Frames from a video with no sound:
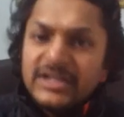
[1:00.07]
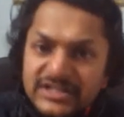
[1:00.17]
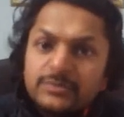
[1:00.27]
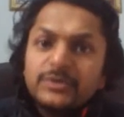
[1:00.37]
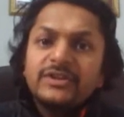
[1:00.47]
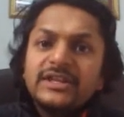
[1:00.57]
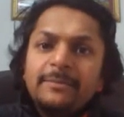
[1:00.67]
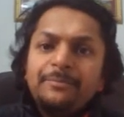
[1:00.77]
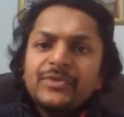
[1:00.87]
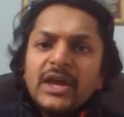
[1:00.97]
distance between
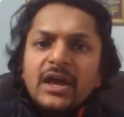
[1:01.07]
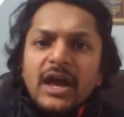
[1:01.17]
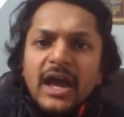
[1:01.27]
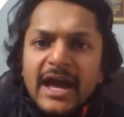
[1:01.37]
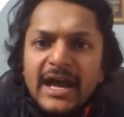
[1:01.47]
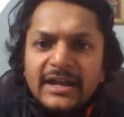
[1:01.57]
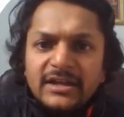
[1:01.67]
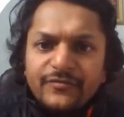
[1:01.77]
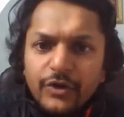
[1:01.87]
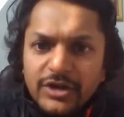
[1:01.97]
them.
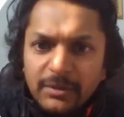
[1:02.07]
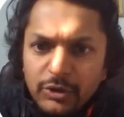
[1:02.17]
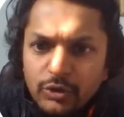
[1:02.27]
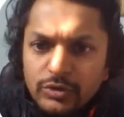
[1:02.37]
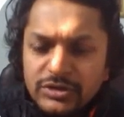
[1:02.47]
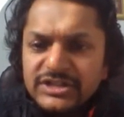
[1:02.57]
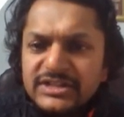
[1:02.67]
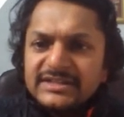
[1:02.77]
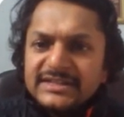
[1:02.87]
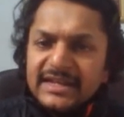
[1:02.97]
And for W,
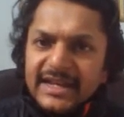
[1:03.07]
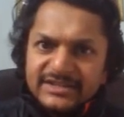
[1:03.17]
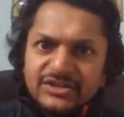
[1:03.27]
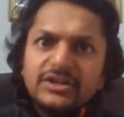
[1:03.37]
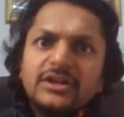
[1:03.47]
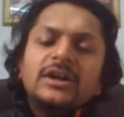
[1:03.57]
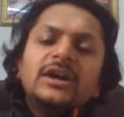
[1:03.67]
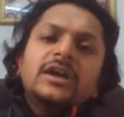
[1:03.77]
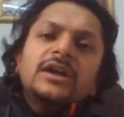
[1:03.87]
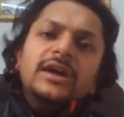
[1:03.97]
distance is lesser
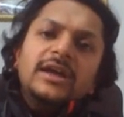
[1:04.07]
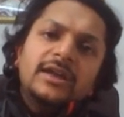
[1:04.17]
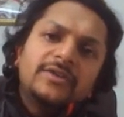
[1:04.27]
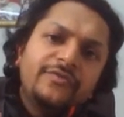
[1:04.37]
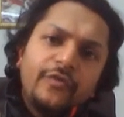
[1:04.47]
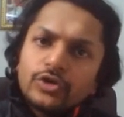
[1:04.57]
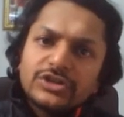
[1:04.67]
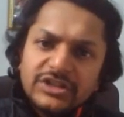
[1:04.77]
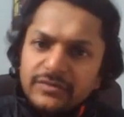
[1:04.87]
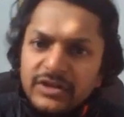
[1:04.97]
and
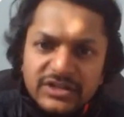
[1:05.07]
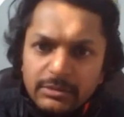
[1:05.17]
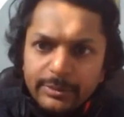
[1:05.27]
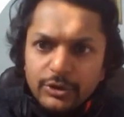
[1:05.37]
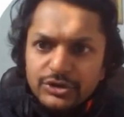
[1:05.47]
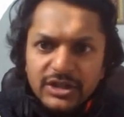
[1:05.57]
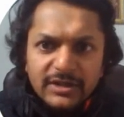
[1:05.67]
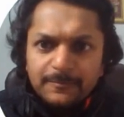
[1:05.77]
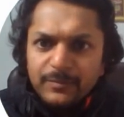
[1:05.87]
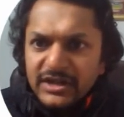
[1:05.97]
force is inversely
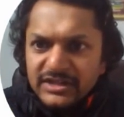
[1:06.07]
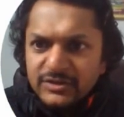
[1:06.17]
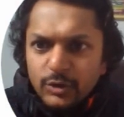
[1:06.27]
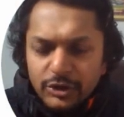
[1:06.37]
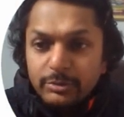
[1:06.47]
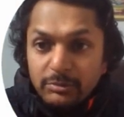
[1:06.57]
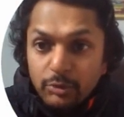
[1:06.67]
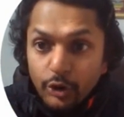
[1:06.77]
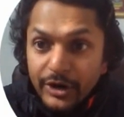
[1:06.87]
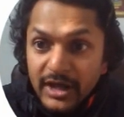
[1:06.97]
proportional. It is going to be
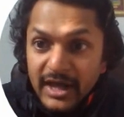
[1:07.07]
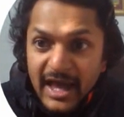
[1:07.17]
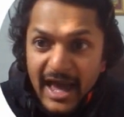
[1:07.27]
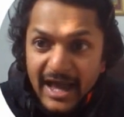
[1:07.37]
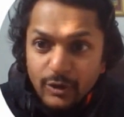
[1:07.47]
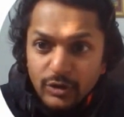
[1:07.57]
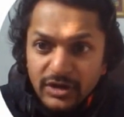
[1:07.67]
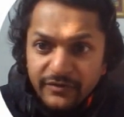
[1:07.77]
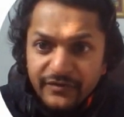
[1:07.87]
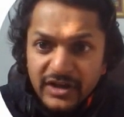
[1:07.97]
more.
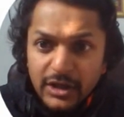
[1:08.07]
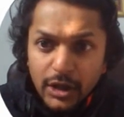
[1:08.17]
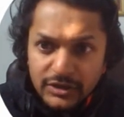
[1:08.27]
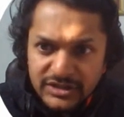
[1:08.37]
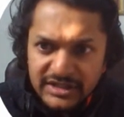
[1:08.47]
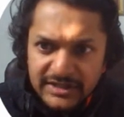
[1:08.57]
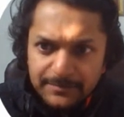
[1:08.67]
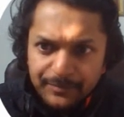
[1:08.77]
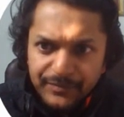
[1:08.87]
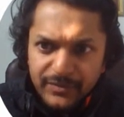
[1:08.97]
Angular velocity,